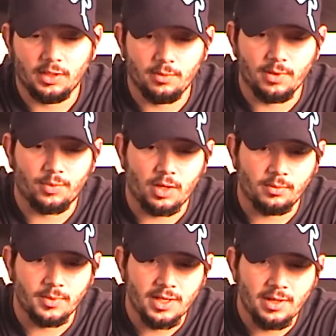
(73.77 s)
Could be a
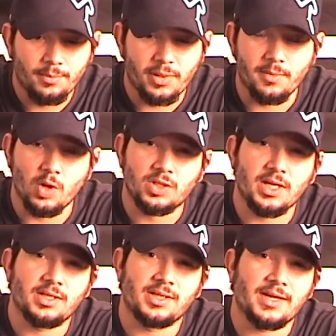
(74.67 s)
problem. But in most
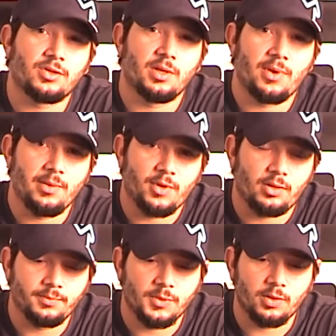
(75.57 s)
cases, actually the
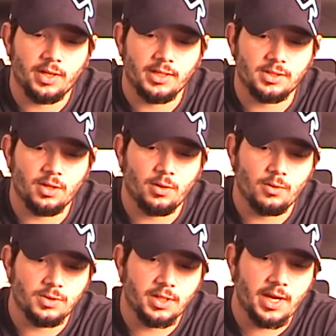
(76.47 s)
paintball. Okay,
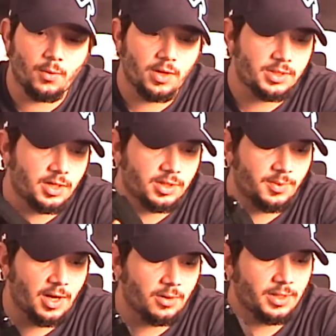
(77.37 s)
so today I want to talk to
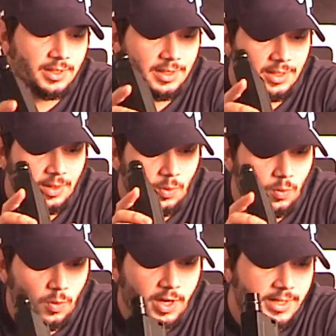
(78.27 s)
you about
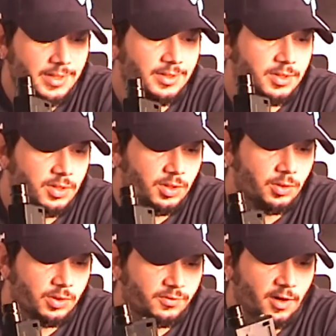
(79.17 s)
what to
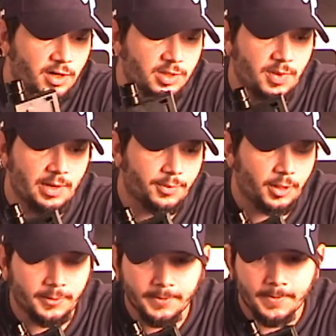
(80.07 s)
do as far as
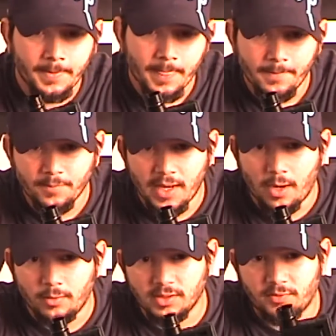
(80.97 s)
paintball.
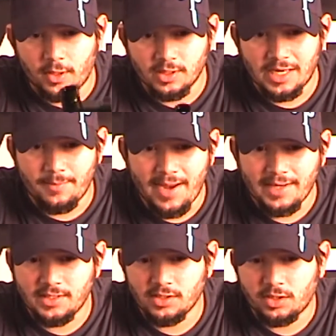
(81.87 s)
Now, as far as
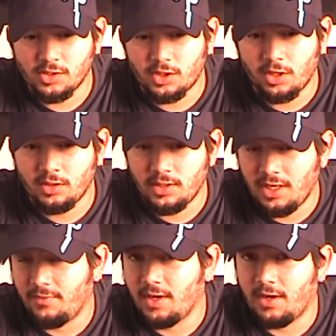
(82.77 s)
magazines are concerned,
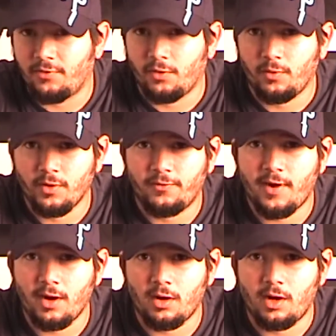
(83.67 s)
even for real
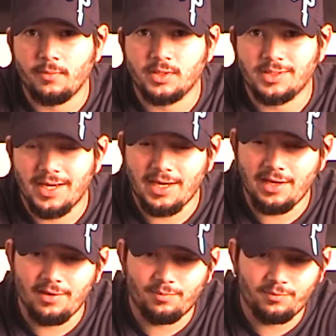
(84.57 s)
firearms,
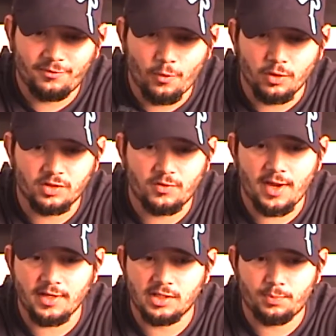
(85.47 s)
any
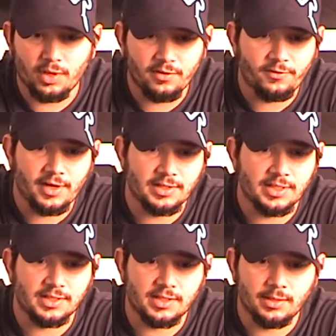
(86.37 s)
force-fed, spring-fed
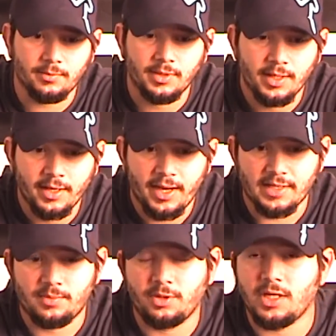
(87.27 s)
system
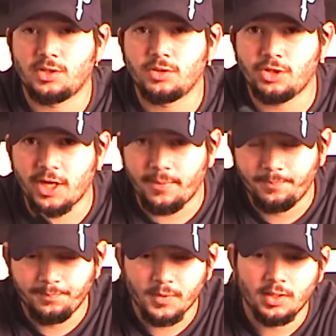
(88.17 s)
has the potential to jam.